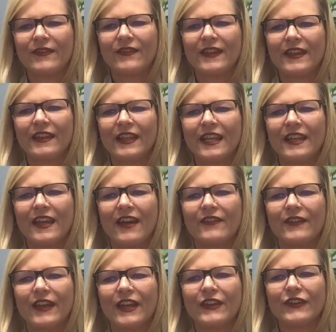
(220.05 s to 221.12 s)
feeling of
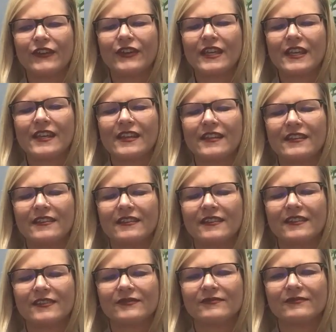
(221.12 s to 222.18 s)
inner ease.